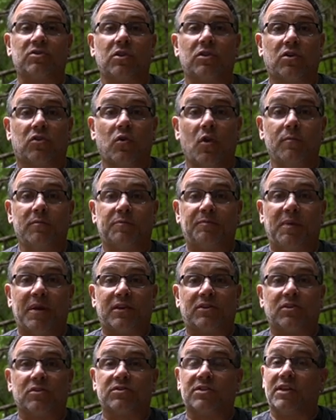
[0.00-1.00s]
to the groom's
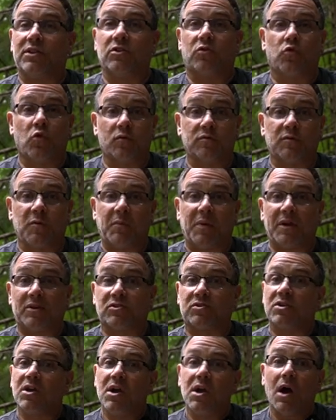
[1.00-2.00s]
pictures and the groomsman
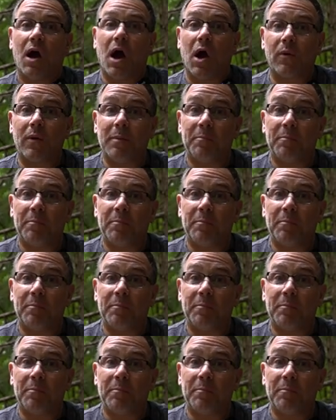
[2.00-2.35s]
pictures are